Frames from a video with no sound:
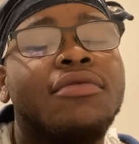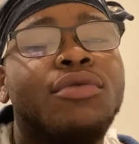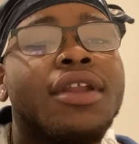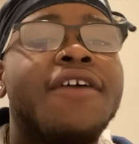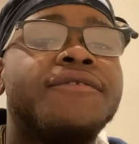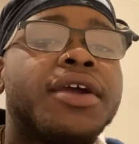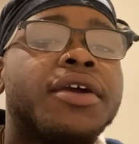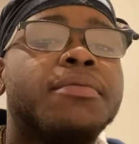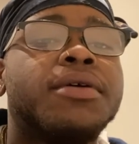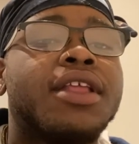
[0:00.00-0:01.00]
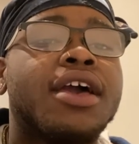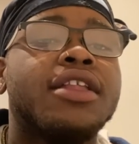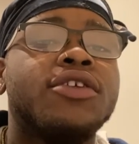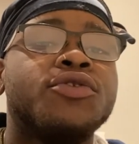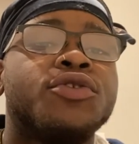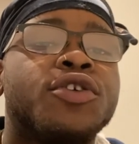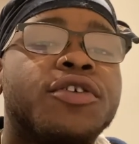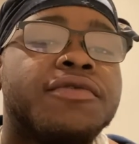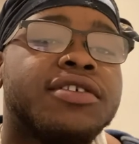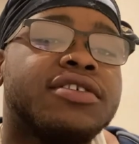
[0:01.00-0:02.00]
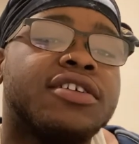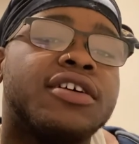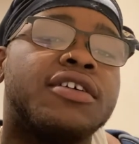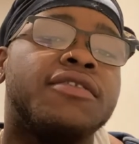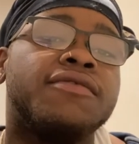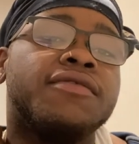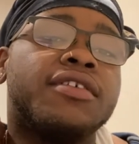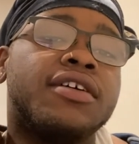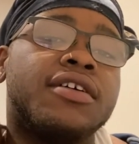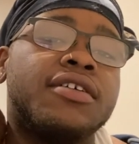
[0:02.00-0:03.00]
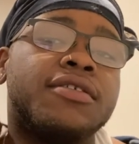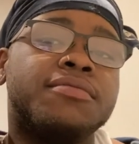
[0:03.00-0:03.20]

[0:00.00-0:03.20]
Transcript: well, not very, but like a little nervous of, um,